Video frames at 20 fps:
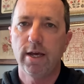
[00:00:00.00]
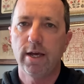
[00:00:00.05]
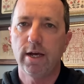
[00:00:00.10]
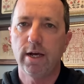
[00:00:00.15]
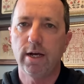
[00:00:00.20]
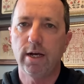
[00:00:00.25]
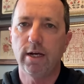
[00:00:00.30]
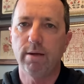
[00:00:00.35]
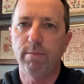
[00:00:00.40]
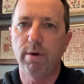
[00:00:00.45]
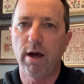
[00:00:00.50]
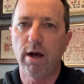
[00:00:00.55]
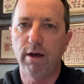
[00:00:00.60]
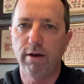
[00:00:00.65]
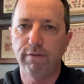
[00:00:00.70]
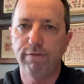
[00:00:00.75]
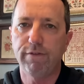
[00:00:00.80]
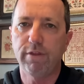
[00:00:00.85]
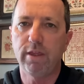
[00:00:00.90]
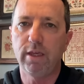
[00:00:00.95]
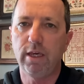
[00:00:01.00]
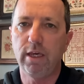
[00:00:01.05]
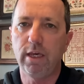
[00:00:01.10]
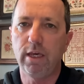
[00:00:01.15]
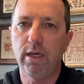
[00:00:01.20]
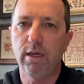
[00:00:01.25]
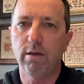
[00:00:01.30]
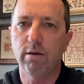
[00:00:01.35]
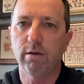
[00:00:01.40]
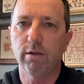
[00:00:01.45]
um, of
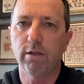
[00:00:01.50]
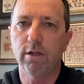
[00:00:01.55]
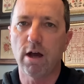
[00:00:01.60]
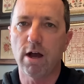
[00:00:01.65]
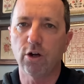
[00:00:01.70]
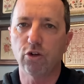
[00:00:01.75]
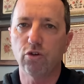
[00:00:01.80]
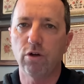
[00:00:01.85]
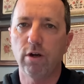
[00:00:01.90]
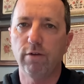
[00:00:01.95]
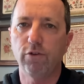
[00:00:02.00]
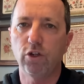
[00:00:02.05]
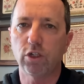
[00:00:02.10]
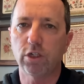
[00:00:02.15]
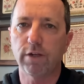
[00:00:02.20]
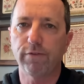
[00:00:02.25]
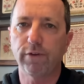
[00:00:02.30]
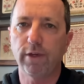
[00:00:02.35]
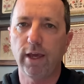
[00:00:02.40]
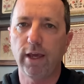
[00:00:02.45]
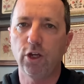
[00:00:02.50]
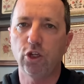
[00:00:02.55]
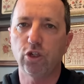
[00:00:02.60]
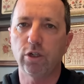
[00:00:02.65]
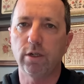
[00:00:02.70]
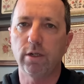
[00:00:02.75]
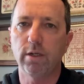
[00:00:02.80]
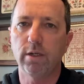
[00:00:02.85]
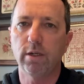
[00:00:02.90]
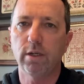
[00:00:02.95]
the doctrine of
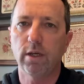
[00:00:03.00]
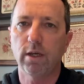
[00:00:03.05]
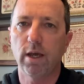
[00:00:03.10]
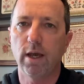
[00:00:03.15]
justification,